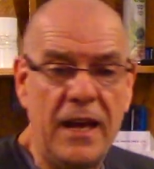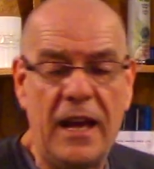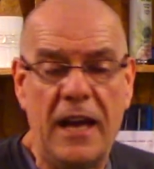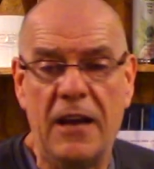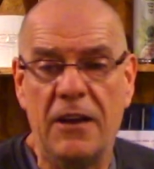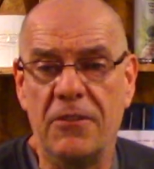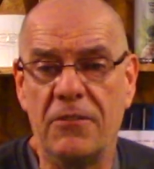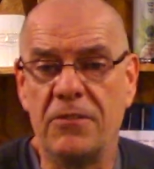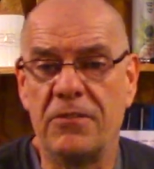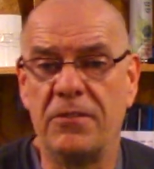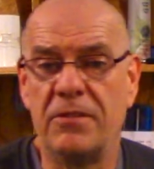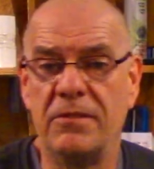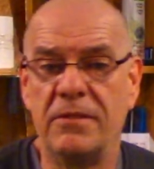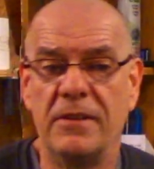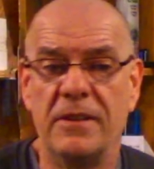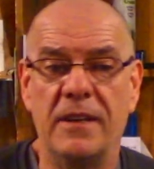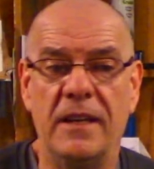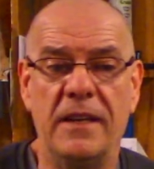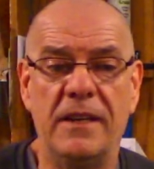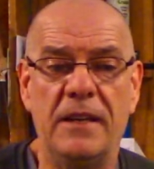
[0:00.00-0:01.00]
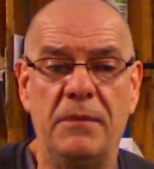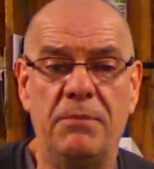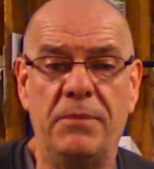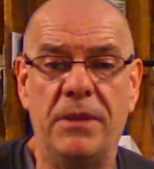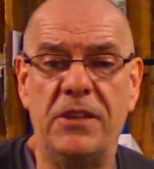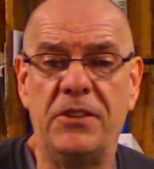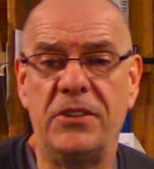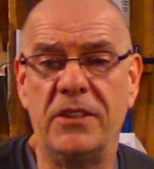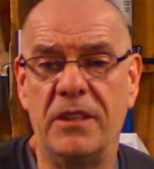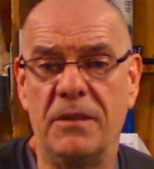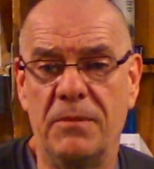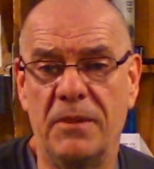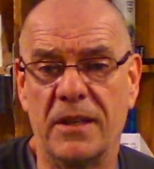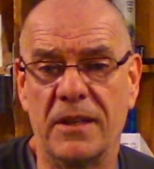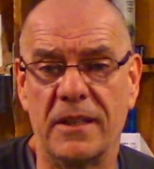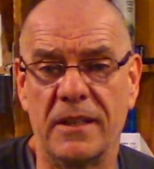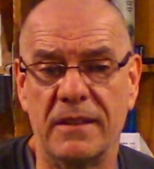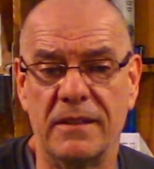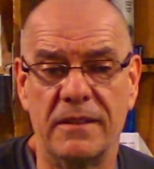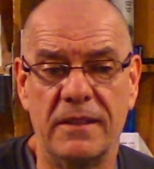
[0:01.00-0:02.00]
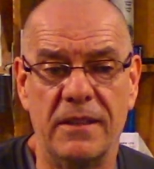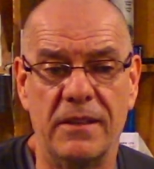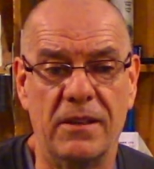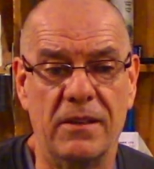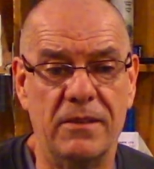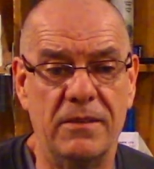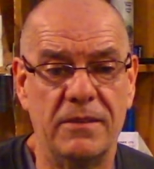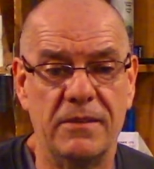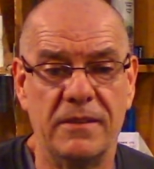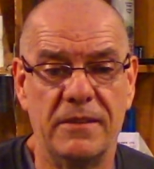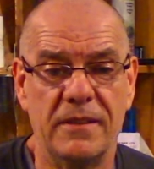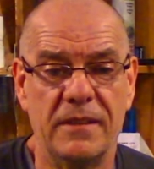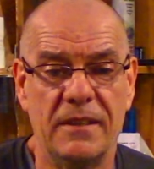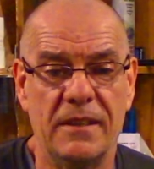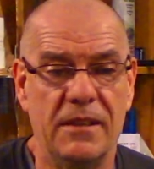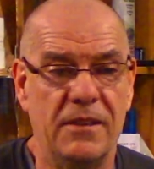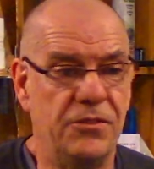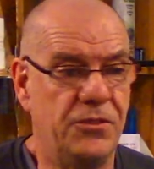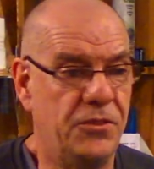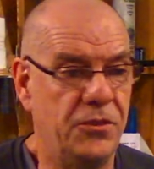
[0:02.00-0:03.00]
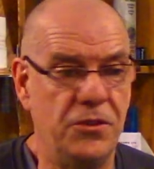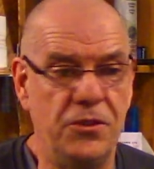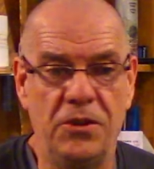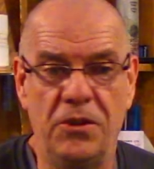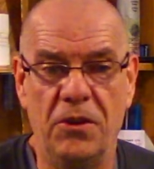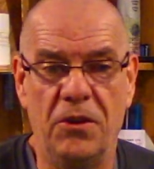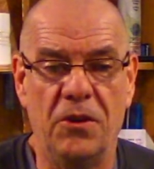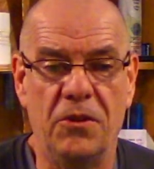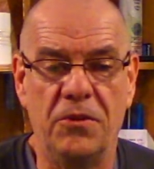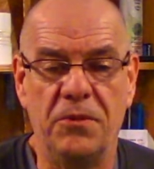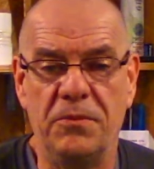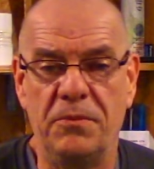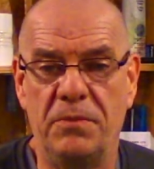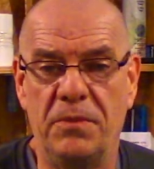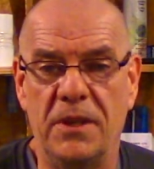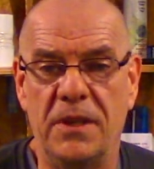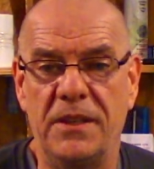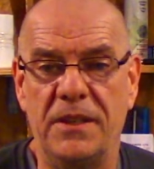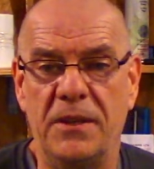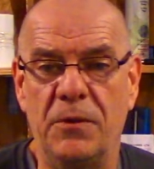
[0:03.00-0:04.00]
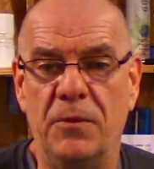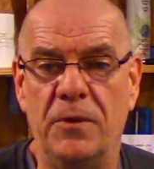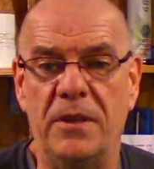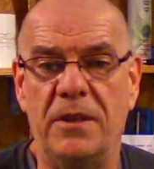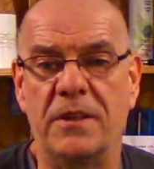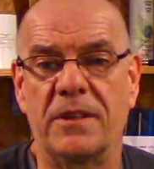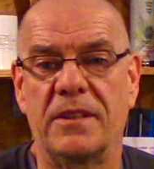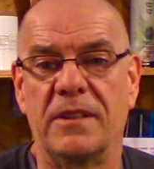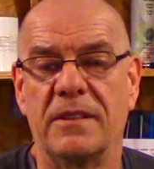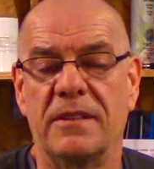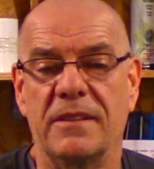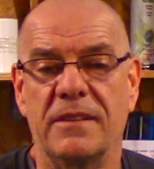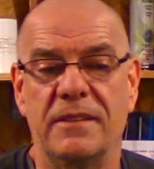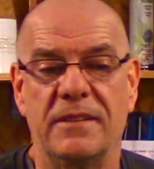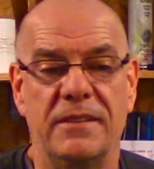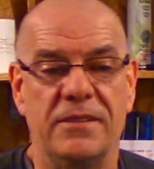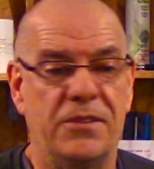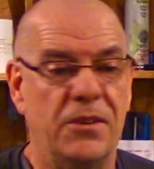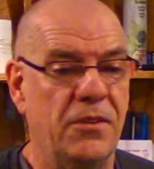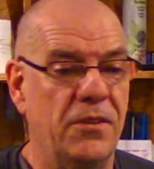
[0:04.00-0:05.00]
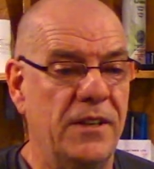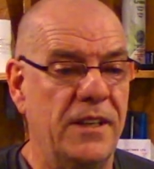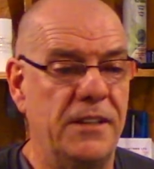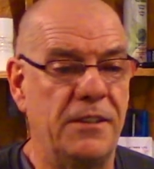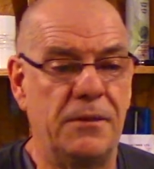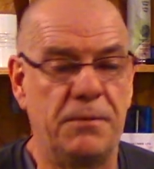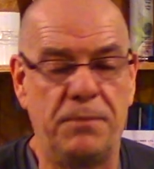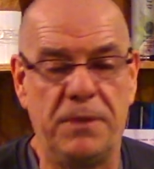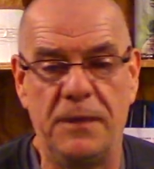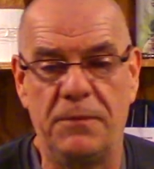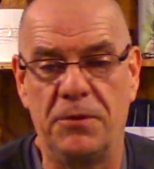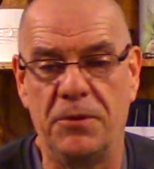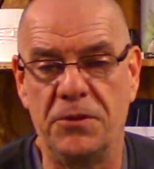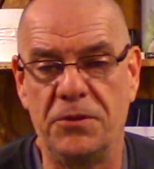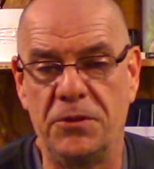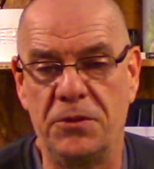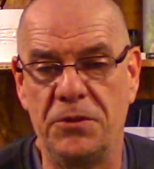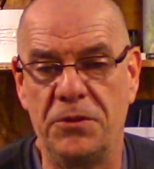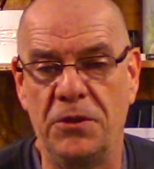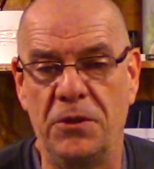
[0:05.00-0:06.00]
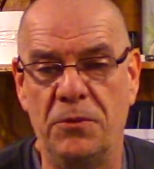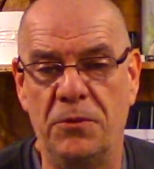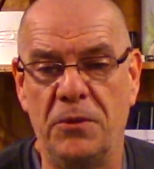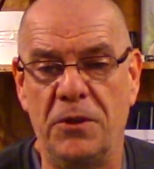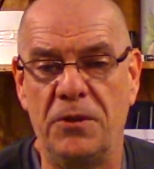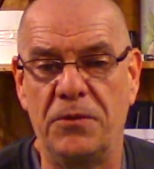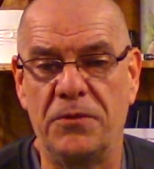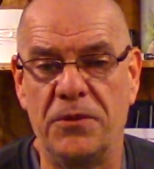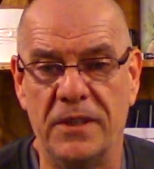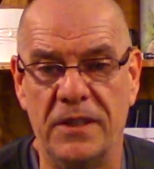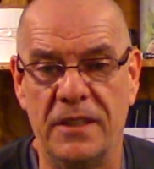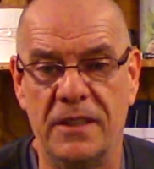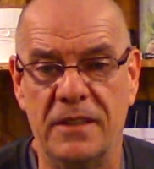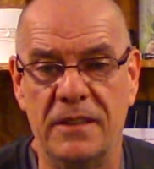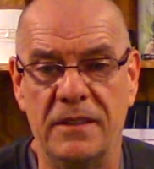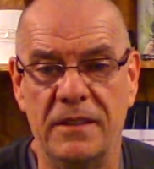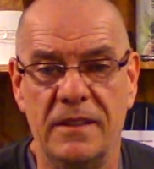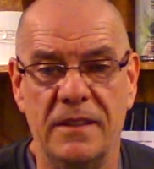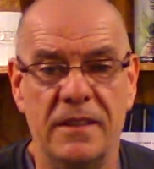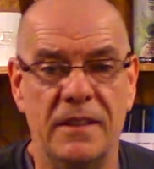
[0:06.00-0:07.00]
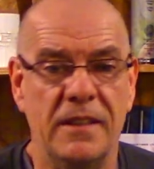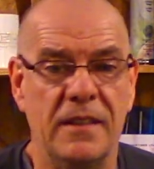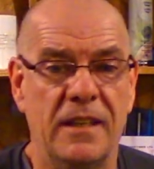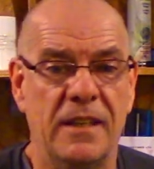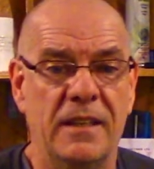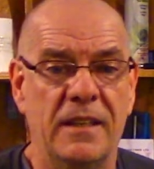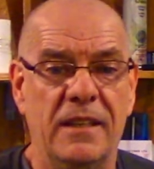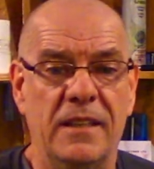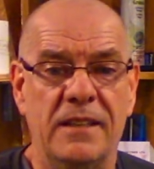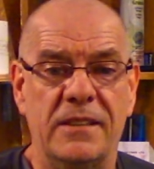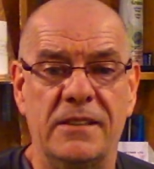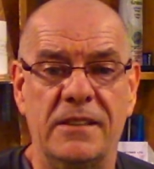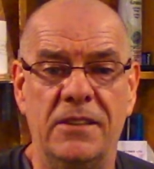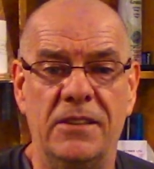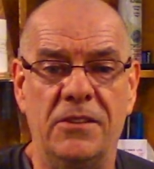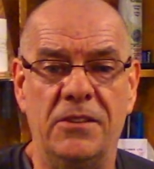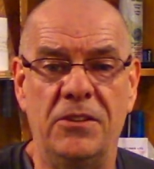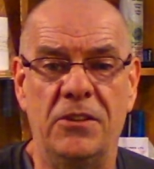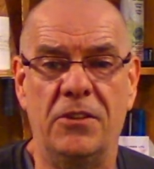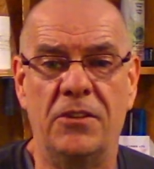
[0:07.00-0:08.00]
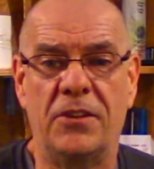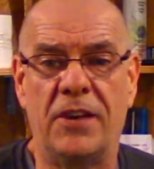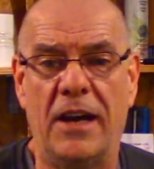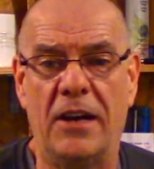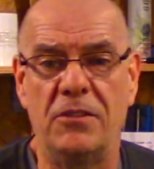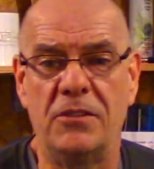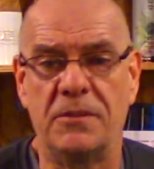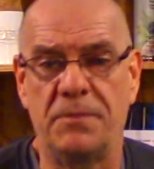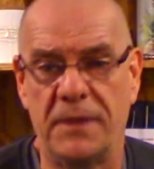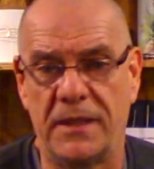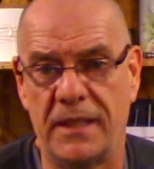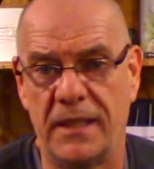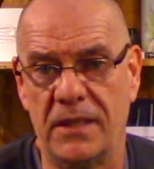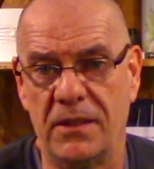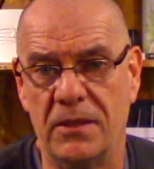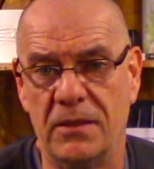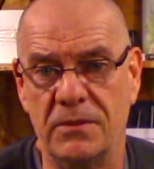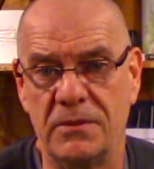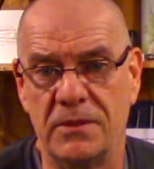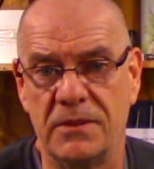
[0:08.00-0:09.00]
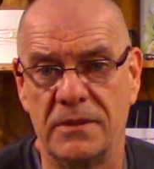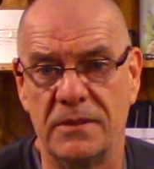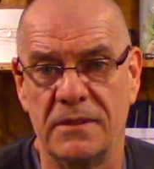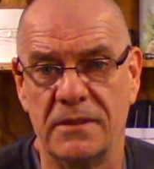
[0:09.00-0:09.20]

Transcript: have any bitching about it. You know, do your own bloody work. Don't let people do the work for you, unless you know you're couch potatoes,